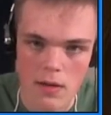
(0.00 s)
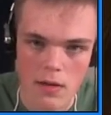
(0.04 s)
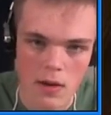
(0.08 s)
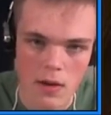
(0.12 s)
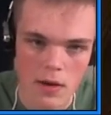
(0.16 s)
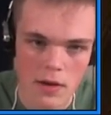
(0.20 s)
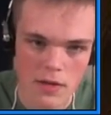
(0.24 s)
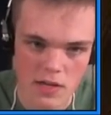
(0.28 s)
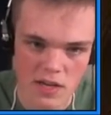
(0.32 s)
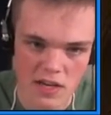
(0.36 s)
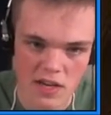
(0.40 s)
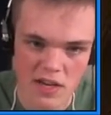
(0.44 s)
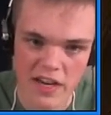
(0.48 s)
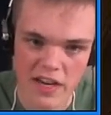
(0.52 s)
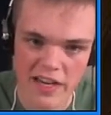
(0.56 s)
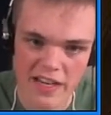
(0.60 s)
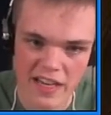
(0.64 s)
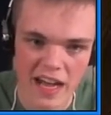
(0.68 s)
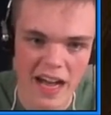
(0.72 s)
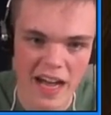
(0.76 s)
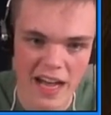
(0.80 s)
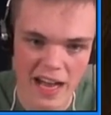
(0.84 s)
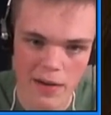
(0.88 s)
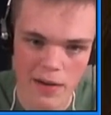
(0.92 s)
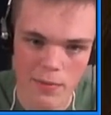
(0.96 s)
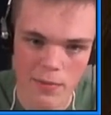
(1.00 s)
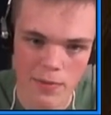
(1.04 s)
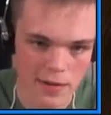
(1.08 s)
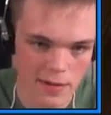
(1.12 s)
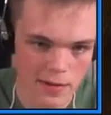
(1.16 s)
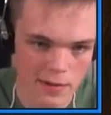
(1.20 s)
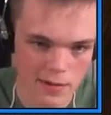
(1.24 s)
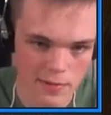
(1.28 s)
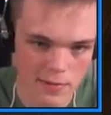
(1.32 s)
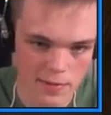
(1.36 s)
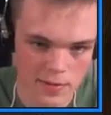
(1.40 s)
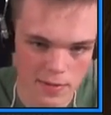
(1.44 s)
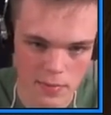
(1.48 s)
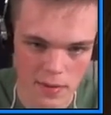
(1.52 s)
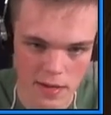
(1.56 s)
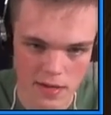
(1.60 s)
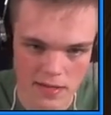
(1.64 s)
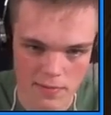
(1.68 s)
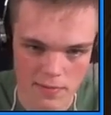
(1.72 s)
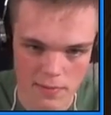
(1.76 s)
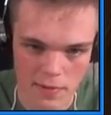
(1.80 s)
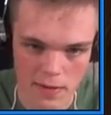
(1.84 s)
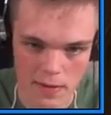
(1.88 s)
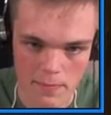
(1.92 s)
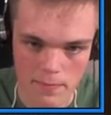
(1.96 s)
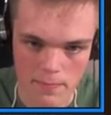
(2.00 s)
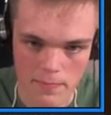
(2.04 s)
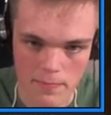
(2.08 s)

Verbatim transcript: Okay, so you need to hide when you use it, possibly.